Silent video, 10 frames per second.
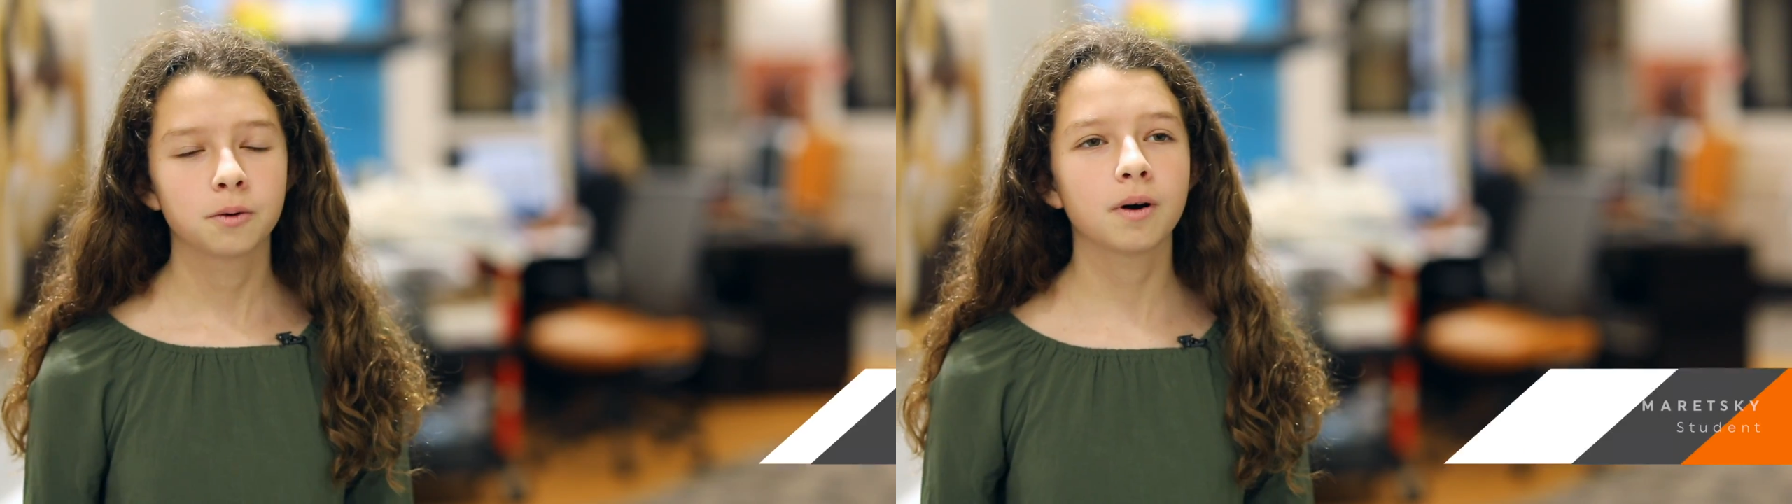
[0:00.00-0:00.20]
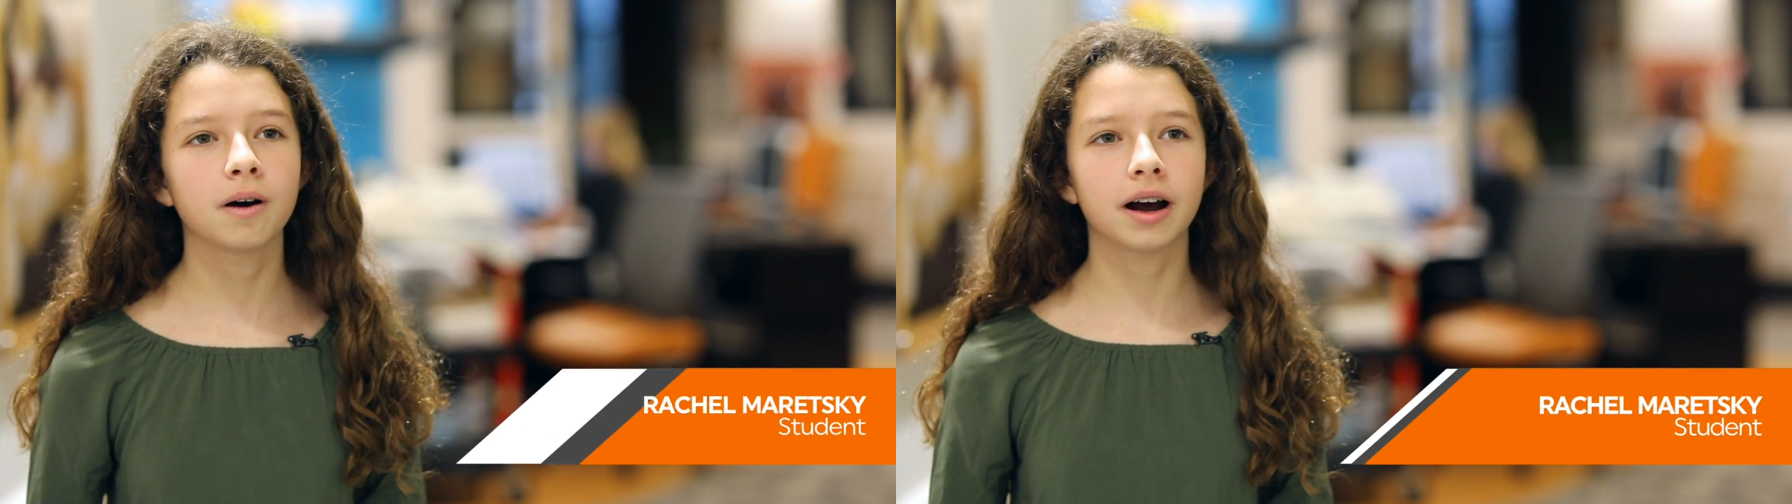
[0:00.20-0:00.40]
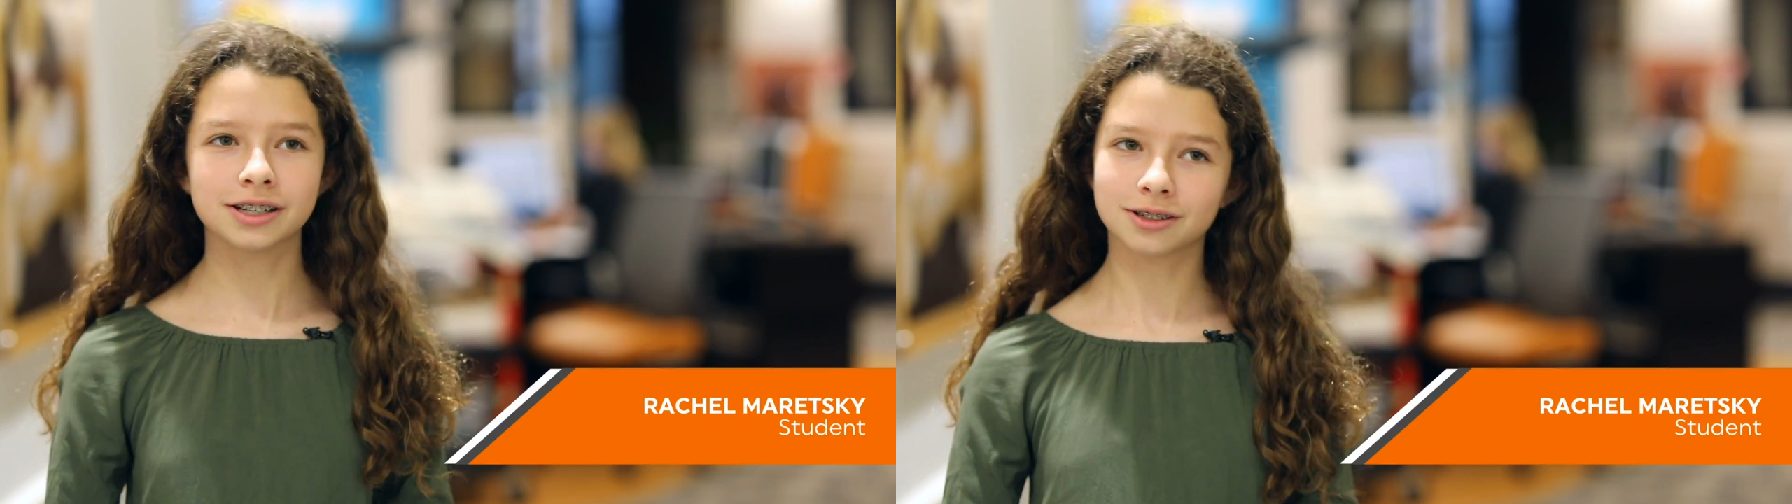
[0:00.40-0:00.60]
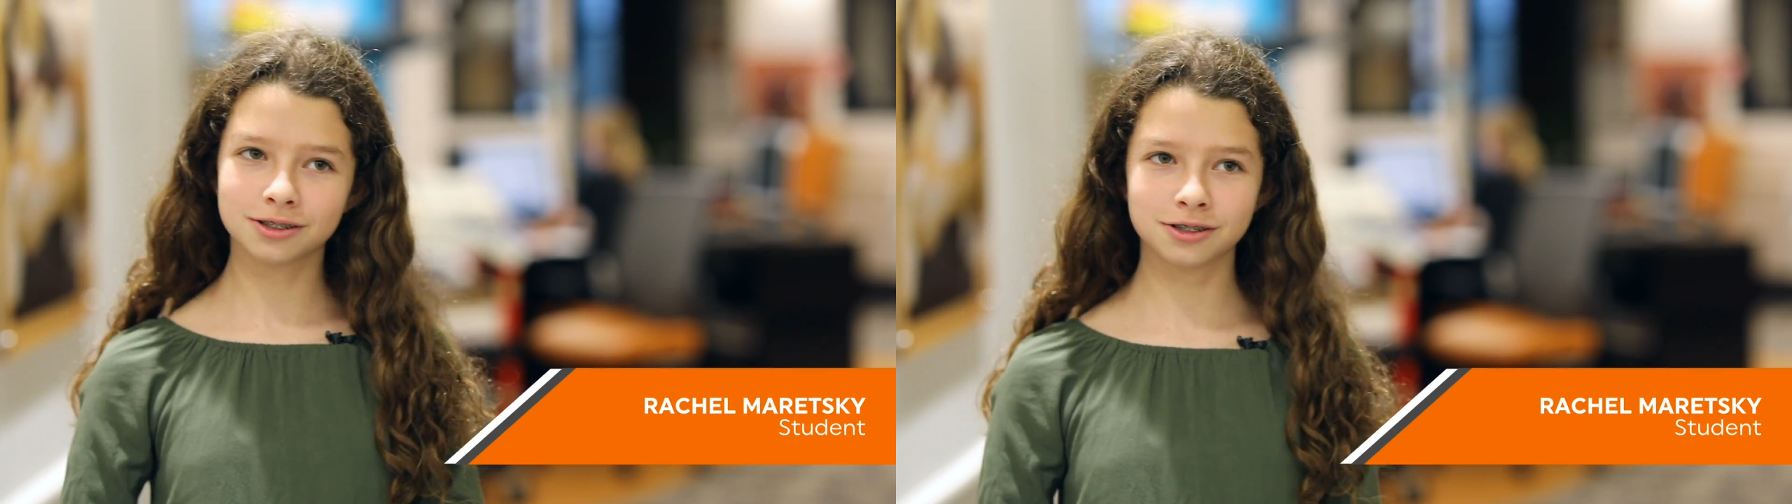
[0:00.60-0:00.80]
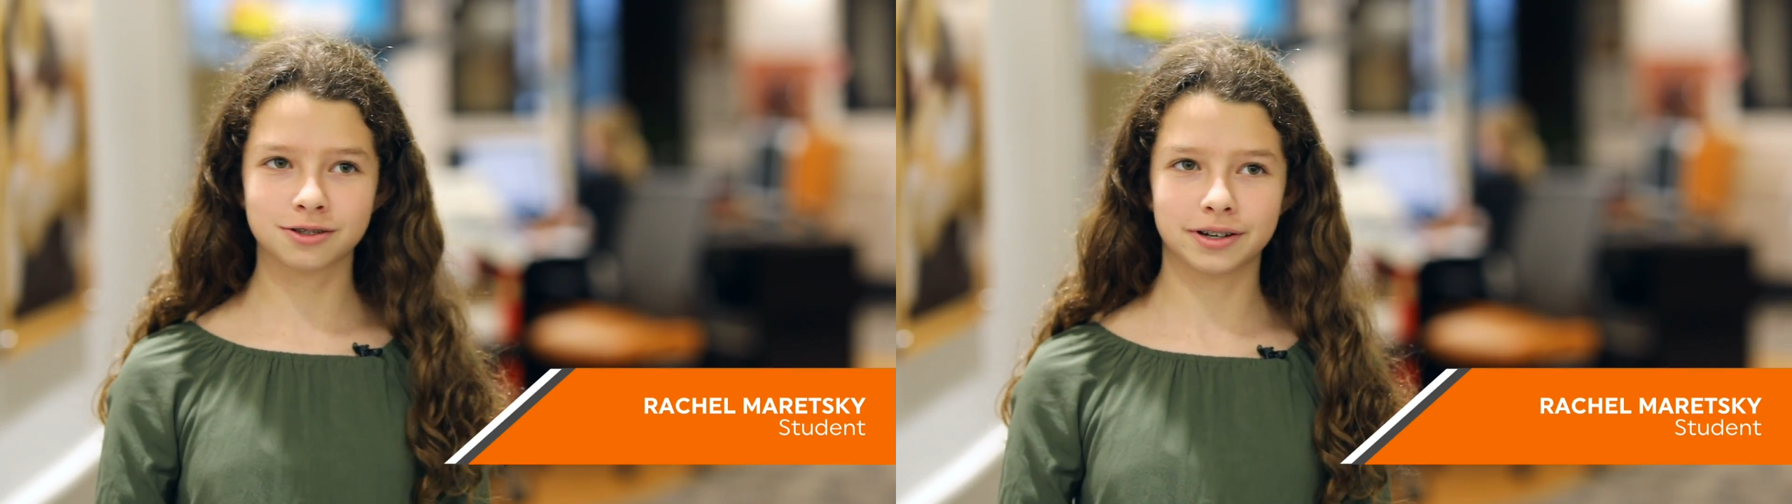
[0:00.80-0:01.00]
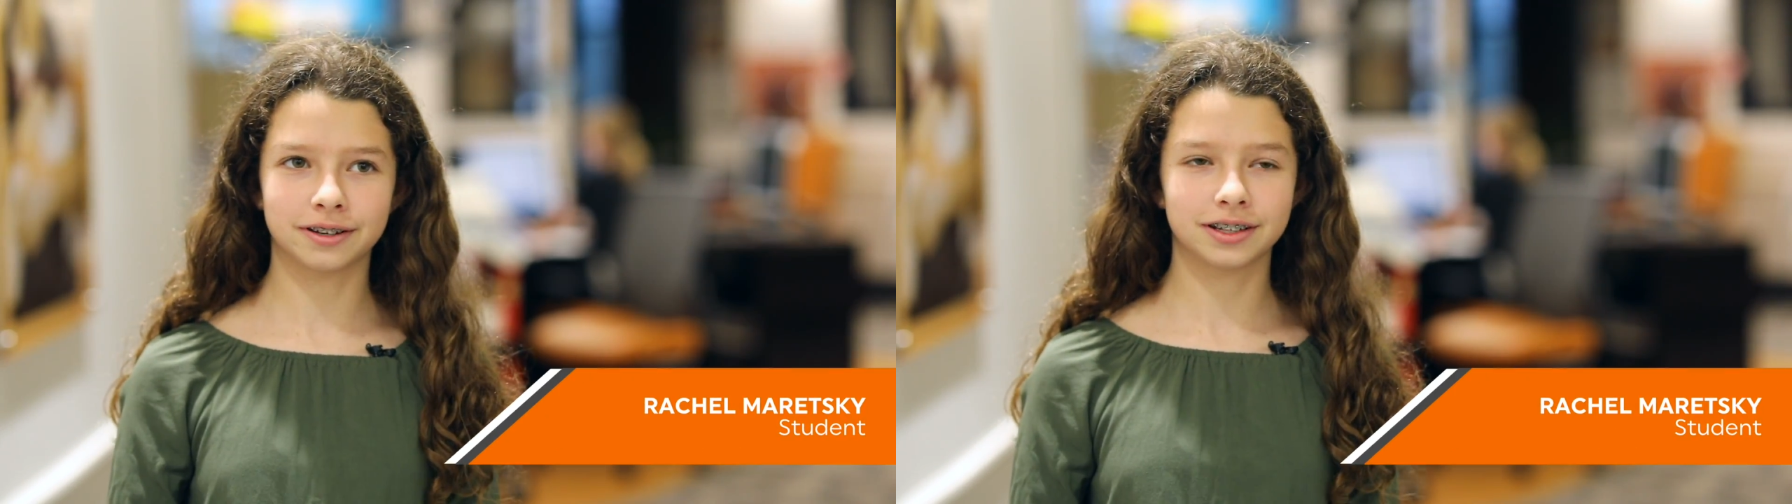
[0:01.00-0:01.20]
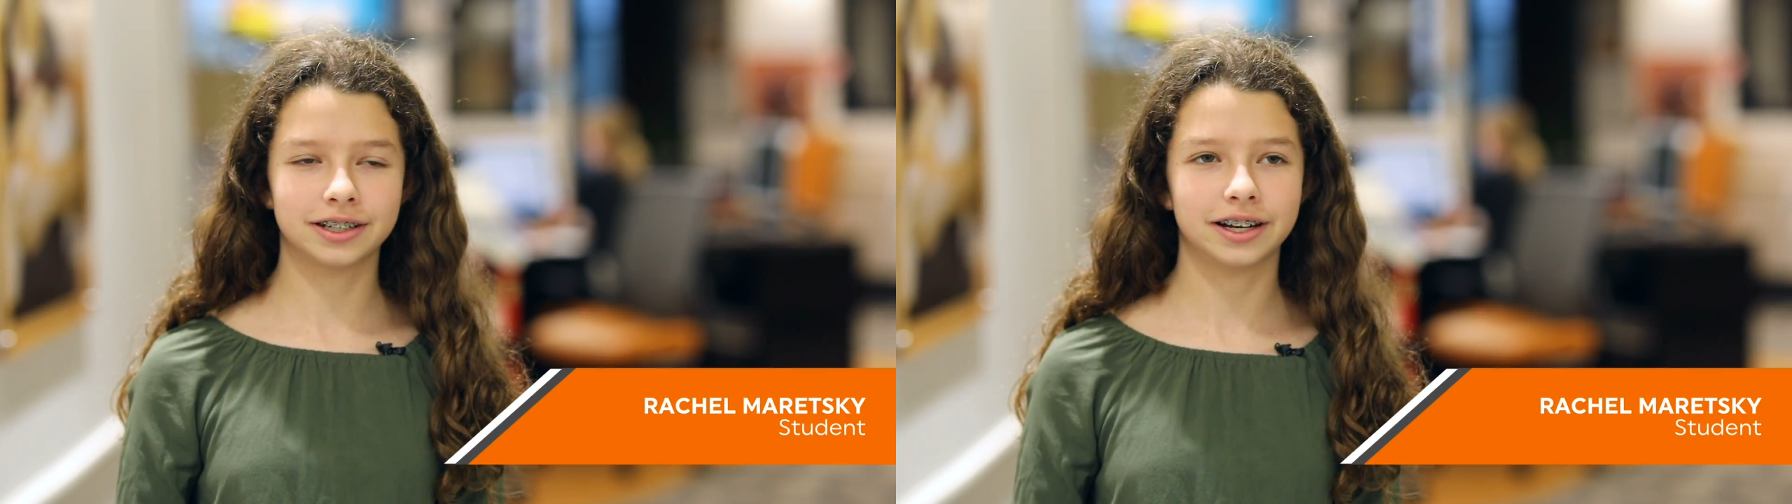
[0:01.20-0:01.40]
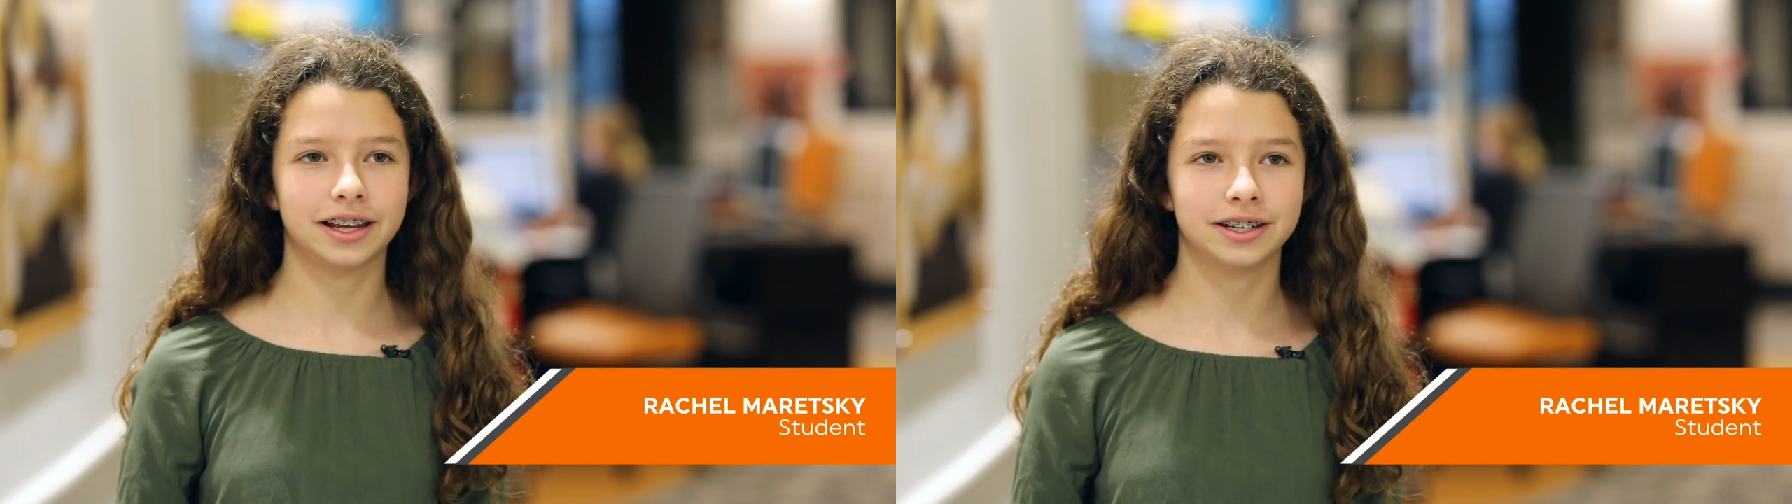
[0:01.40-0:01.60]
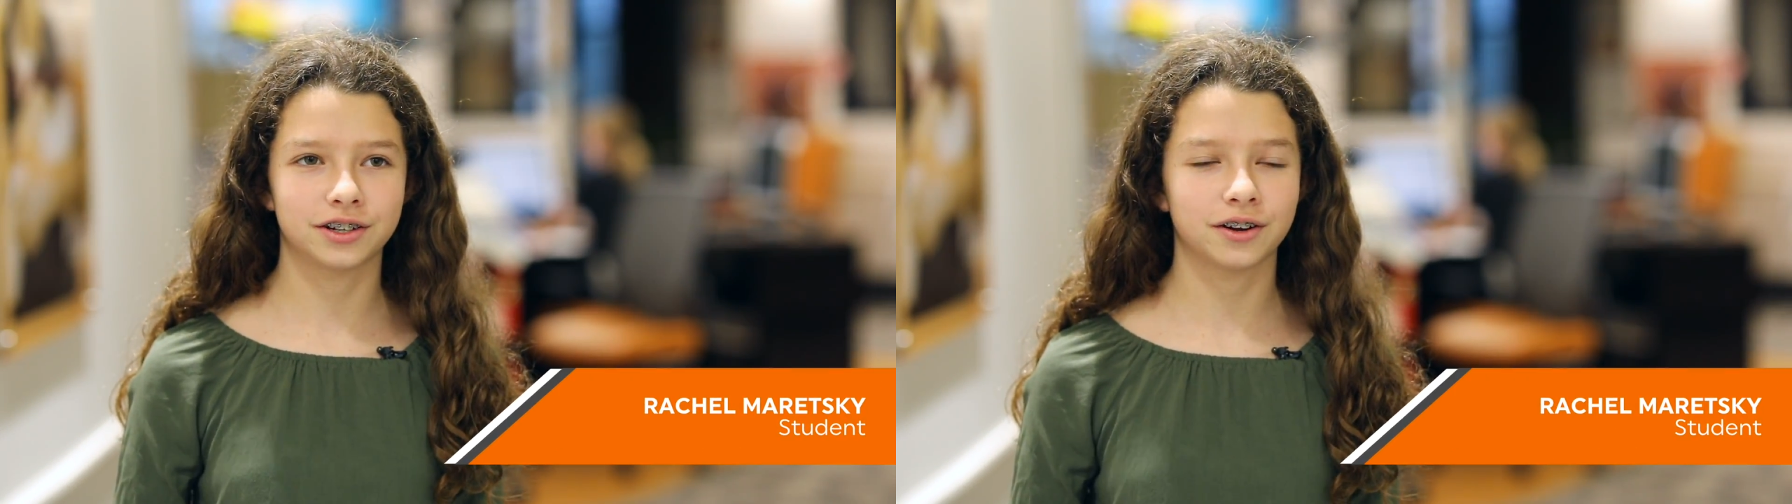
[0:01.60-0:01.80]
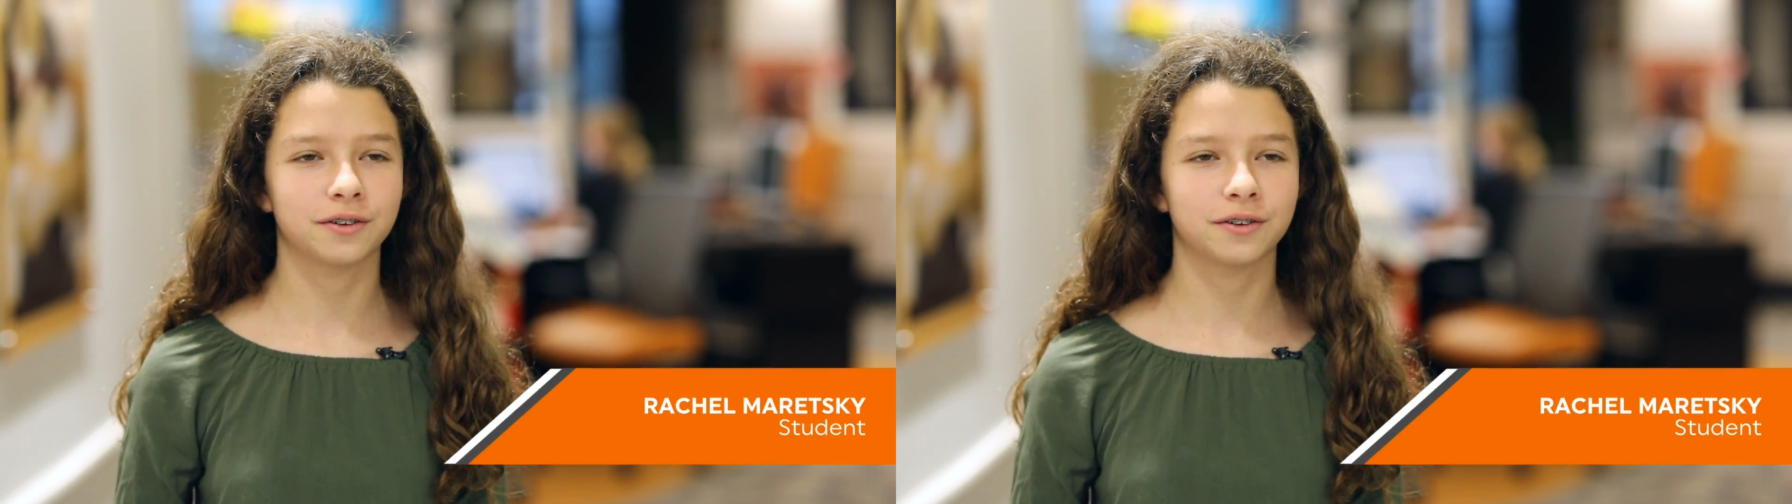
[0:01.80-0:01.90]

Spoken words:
Well, I saw the story on the Today Show